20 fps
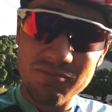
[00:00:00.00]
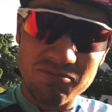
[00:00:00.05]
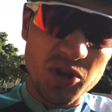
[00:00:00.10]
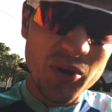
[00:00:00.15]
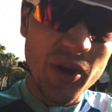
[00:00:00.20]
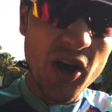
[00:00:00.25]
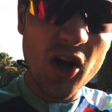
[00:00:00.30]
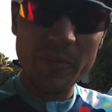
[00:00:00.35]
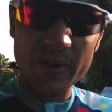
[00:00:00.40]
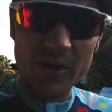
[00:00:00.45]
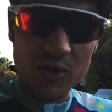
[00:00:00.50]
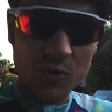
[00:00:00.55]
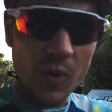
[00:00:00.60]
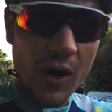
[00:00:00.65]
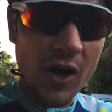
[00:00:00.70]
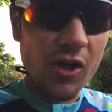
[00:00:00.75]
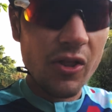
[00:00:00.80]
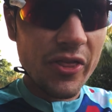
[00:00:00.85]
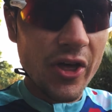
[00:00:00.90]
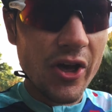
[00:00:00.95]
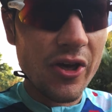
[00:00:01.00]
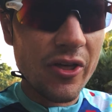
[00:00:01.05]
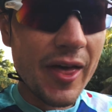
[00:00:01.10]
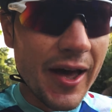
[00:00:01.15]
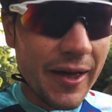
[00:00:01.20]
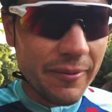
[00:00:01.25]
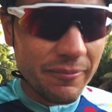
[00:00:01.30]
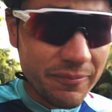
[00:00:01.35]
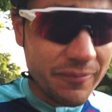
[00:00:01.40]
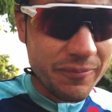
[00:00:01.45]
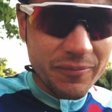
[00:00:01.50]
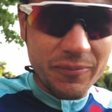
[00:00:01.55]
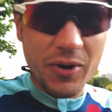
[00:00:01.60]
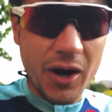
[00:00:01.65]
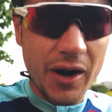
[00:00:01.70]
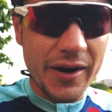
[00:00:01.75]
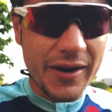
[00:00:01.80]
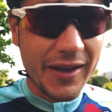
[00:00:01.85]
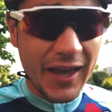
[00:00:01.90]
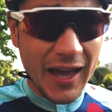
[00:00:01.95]
new helmet as well, though that
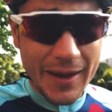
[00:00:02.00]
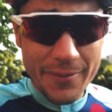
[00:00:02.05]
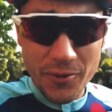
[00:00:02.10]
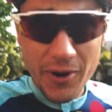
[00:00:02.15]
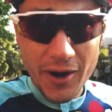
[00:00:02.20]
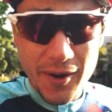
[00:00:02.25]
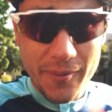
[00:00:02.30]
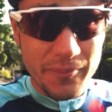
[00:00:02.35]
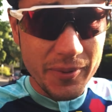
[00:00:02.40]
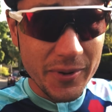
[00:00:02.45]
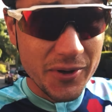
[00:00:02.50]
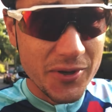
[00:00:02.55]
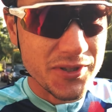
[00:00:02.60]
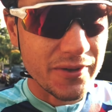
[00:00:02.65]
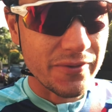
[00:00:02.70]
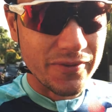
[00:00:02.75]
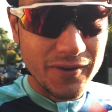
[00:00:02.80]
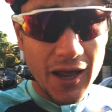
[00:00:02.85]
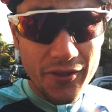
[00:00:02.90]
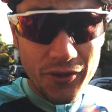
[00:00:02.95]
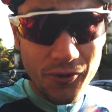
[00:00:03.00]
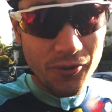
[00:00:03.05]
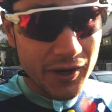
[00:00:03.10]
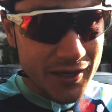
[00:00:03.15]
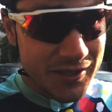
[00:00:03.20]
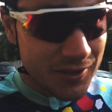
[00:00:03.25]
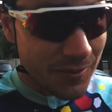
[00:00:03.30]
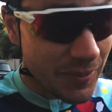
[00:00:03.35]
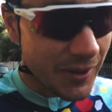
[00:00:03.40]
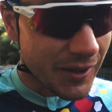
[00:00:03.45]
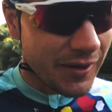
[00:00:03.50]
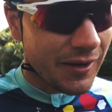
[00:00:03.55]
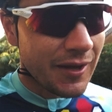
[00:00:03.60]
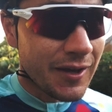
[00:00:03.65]
Cryer came around because of another reason, but